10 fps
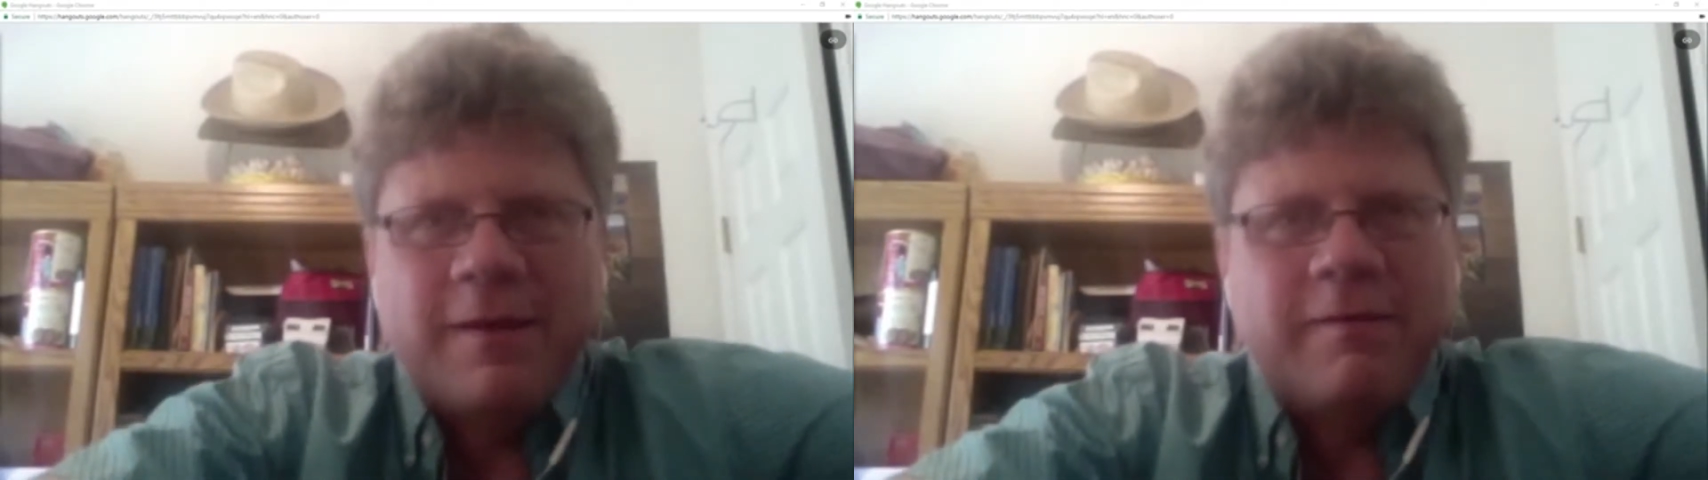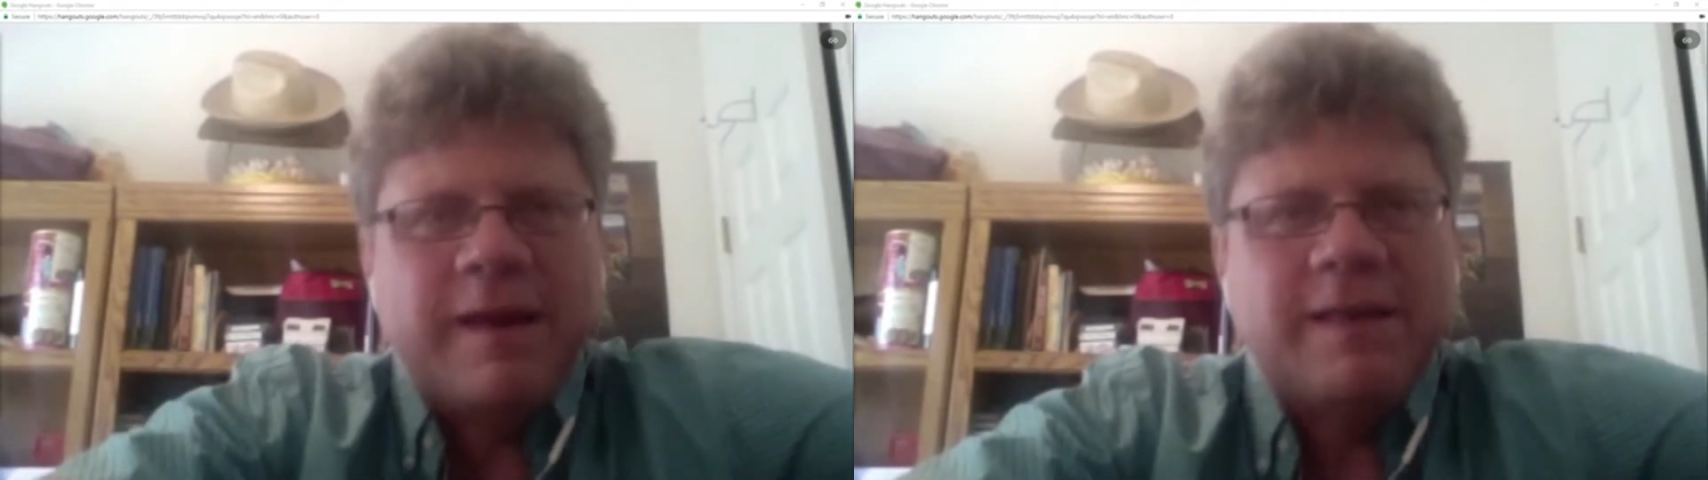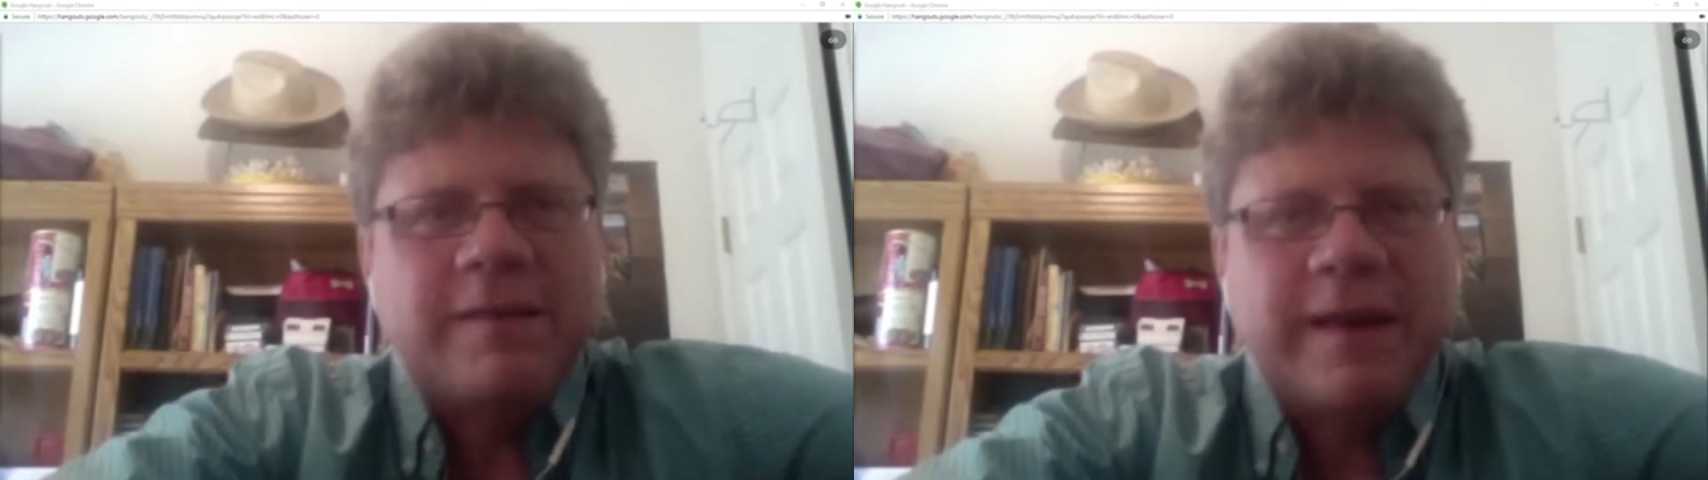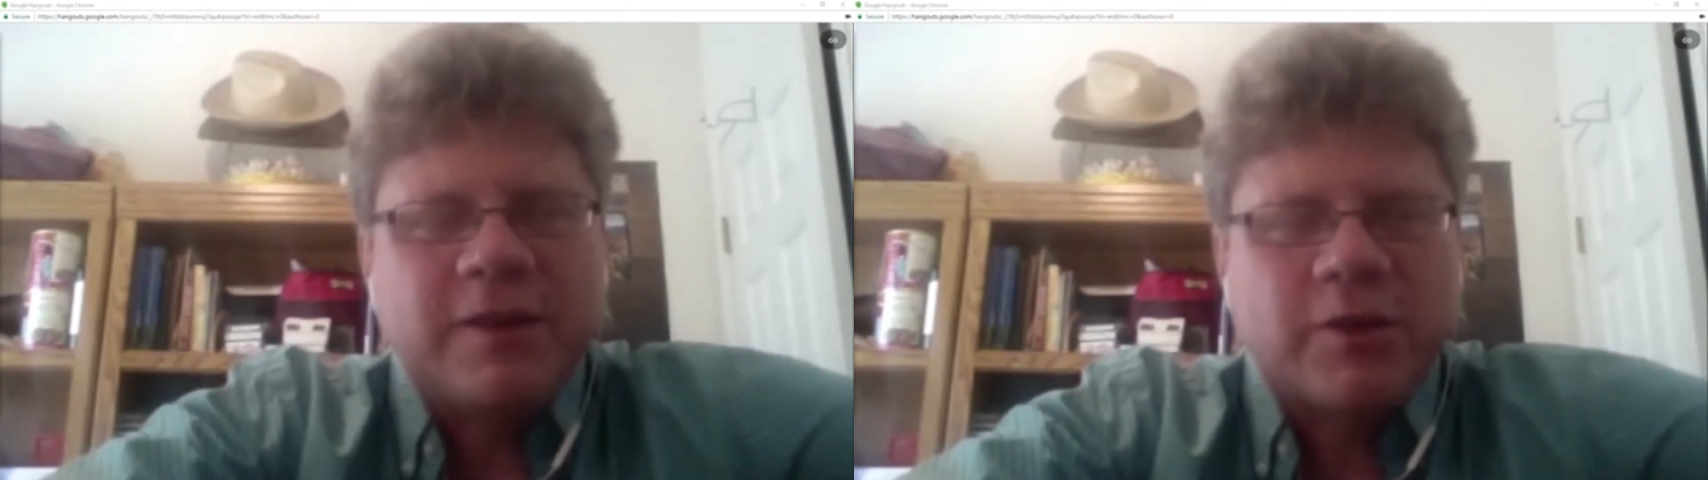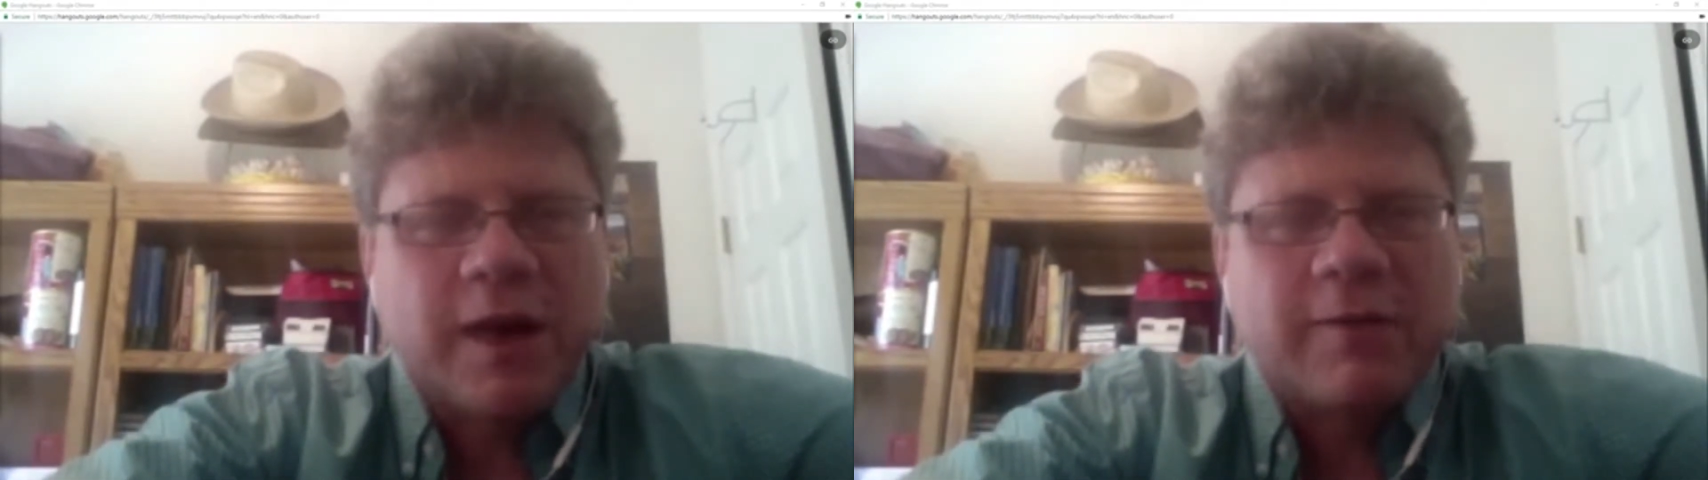face-to-face
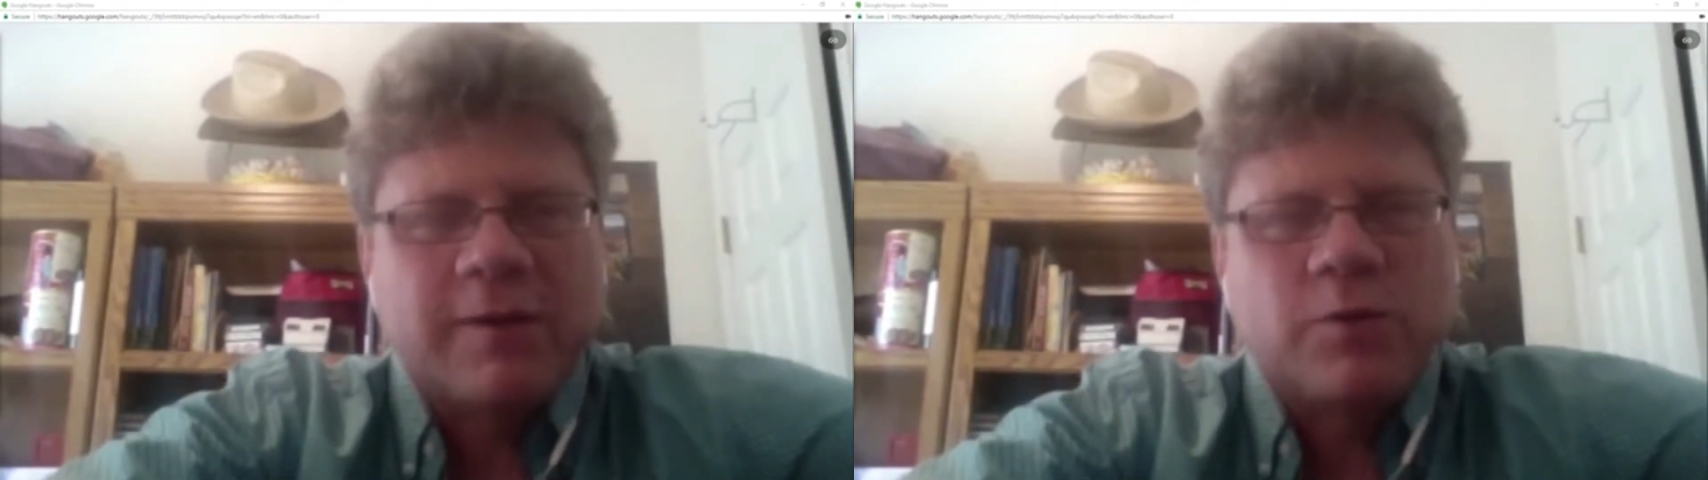travel is